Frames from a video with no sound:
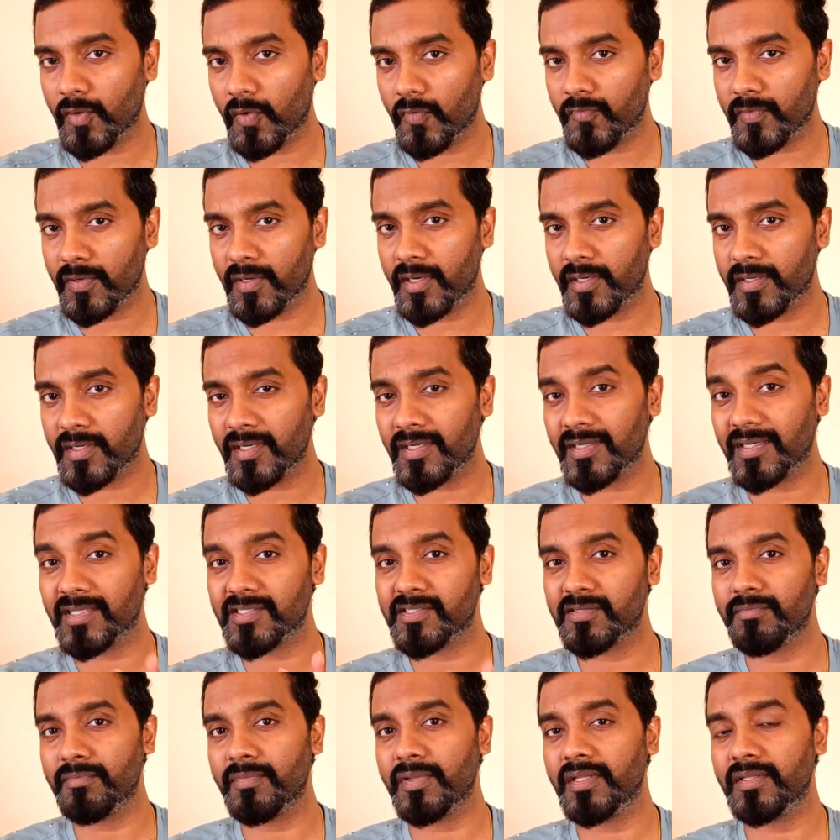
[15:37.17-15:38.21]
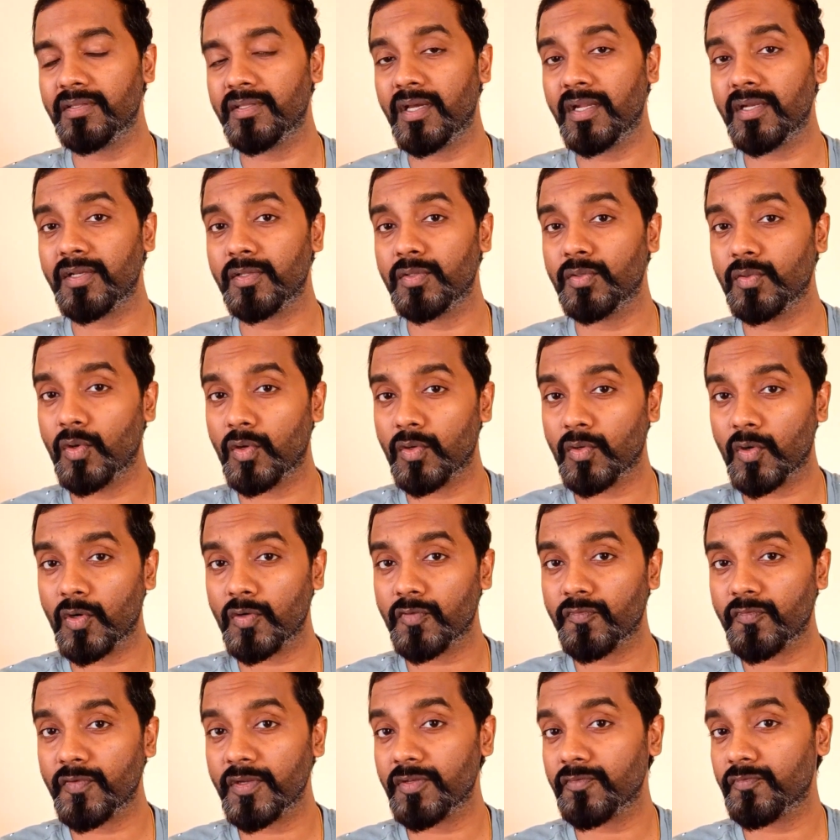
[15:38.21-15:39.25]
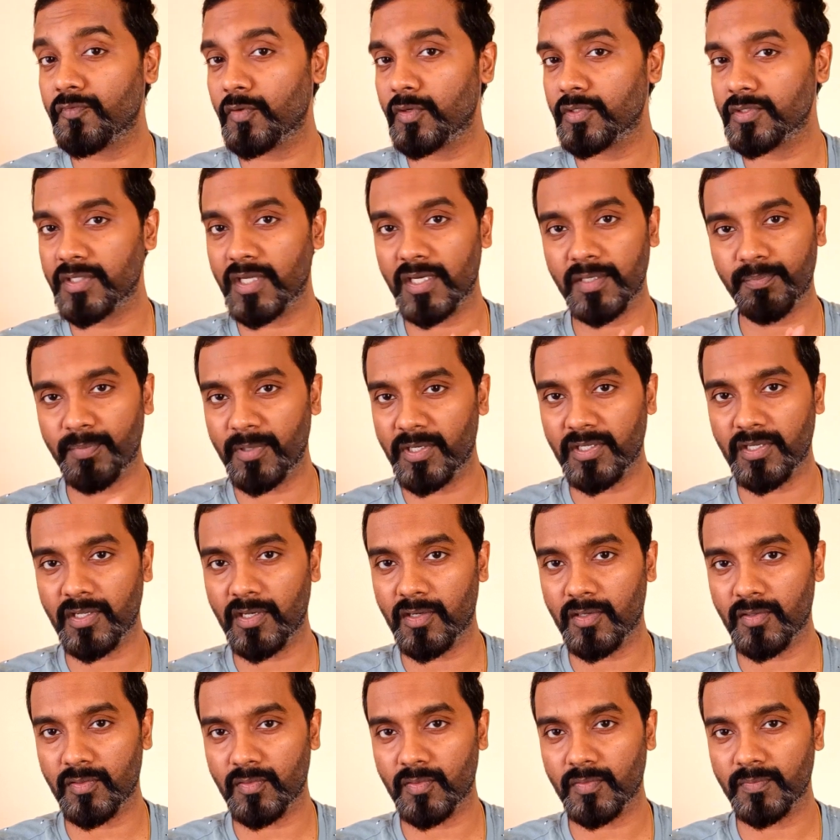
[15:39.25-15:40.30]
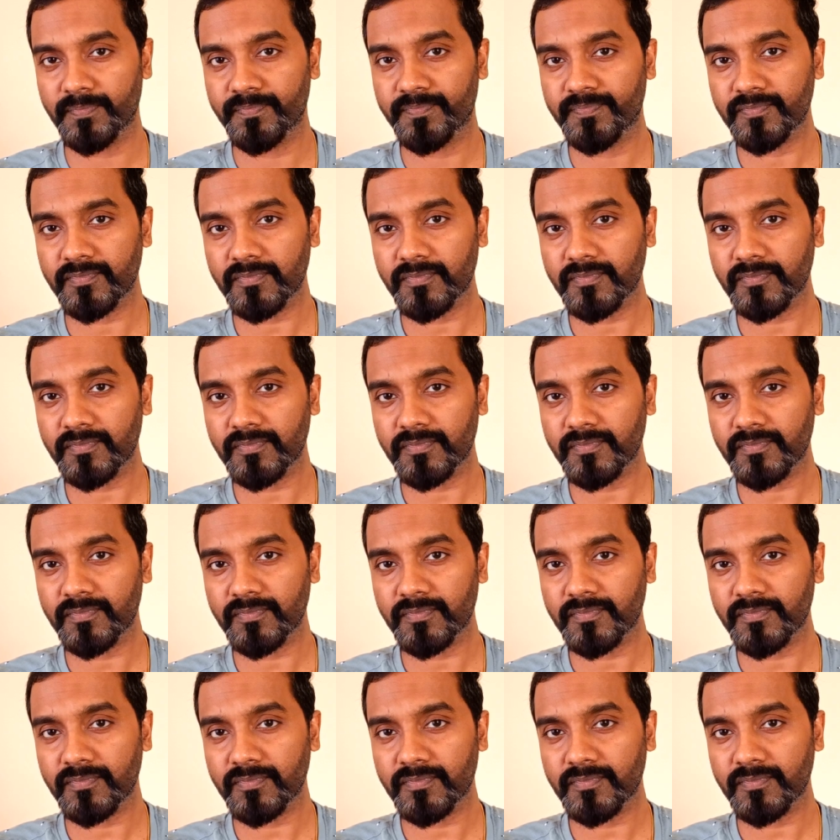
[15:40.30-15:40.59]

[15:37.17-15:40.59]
offer letter doesn't mean that you are not fit for that particular role